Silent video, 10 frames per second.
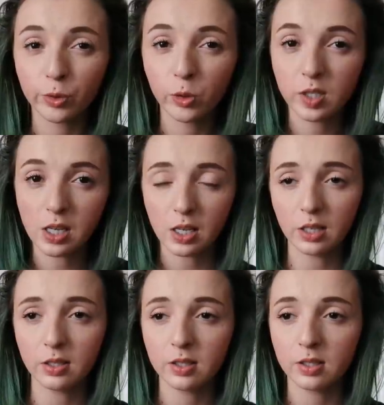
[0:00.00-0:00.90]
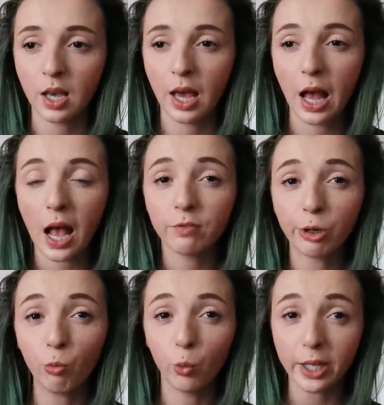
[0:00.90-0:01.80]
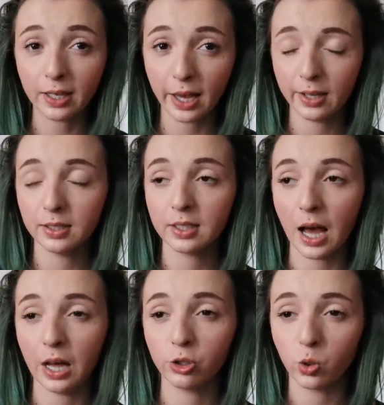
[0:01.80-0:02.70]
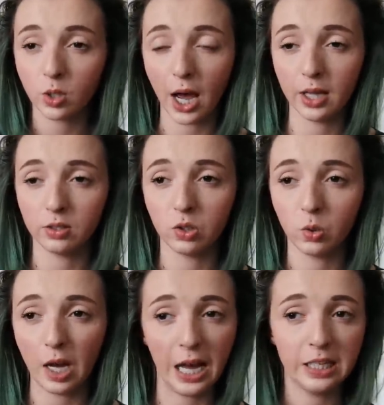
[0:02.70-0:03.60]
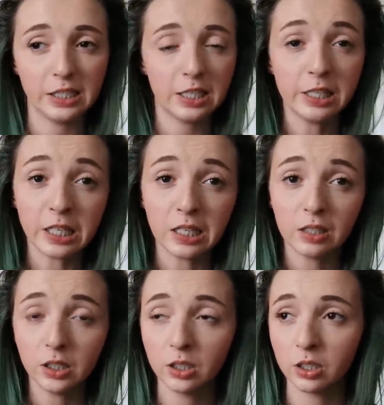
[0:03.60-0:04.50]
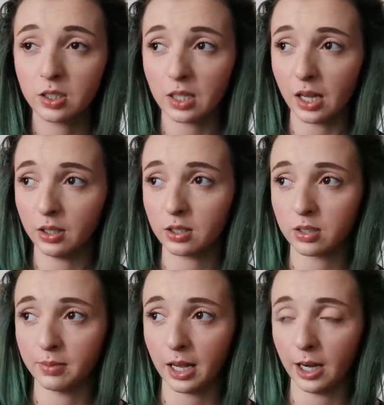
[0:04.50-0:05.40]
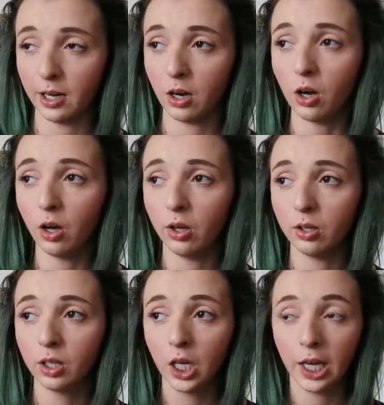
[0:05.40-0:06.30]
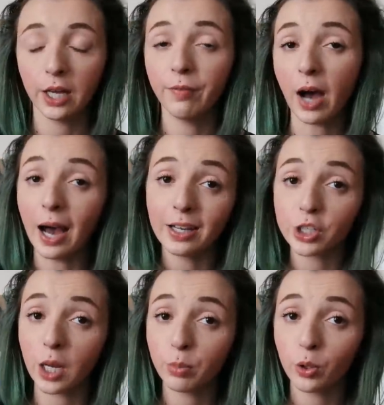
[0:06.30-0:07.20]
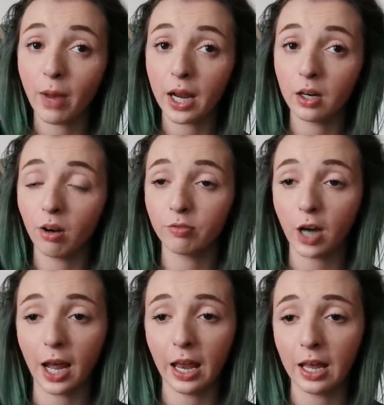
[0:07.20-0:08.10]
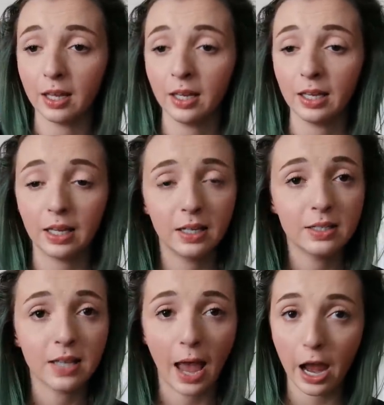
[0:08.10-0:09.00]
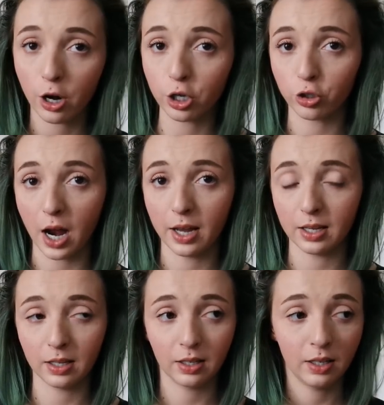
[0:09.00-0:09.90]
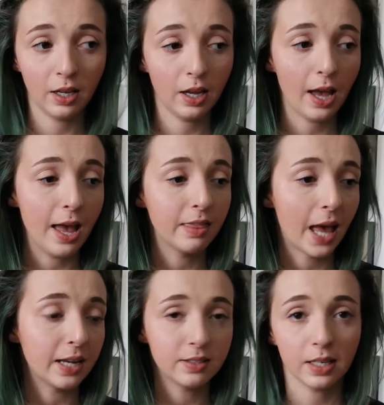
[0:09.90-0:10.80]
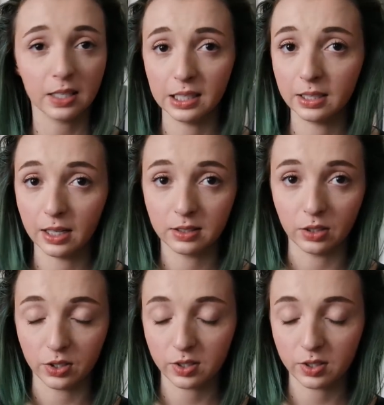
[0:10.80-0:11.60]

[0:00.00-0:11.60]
routines every weekend I do not do any heat styling to my hair at all. If I shampoo my hair on Friday, it is air drying and that is it until